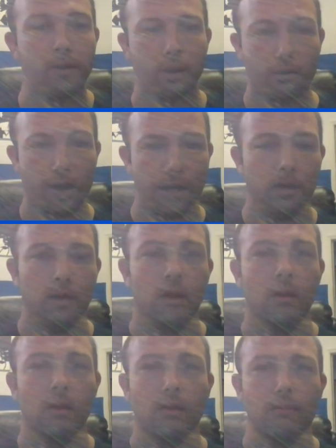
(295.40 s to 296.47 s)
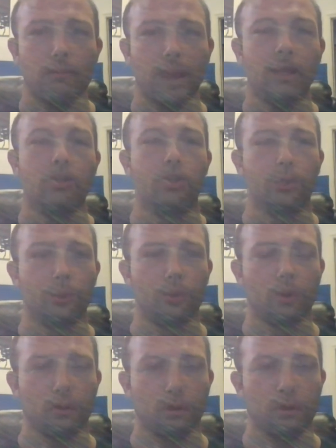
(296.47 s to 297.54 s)
All right. Make
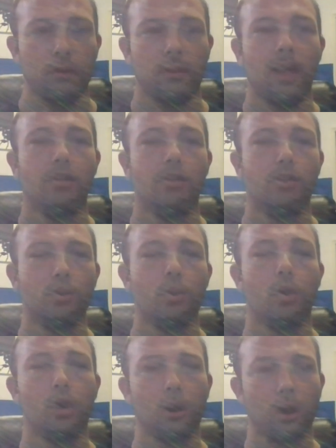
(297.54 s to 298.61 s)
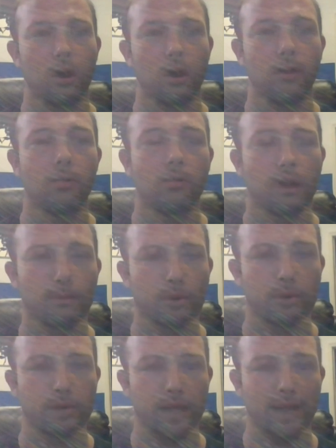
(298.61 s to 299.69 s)
sure that you are on your
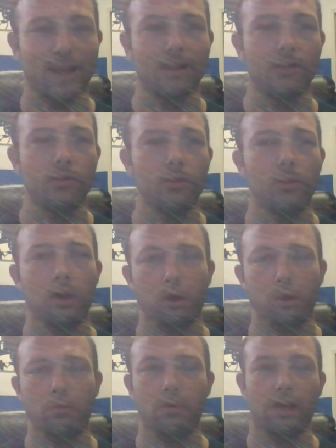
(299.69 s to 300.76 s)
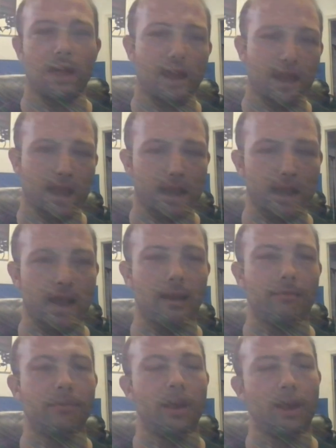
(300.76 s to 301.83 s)
numbers and that
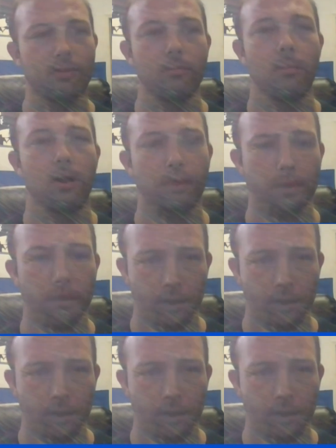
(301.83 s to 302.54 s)
after every month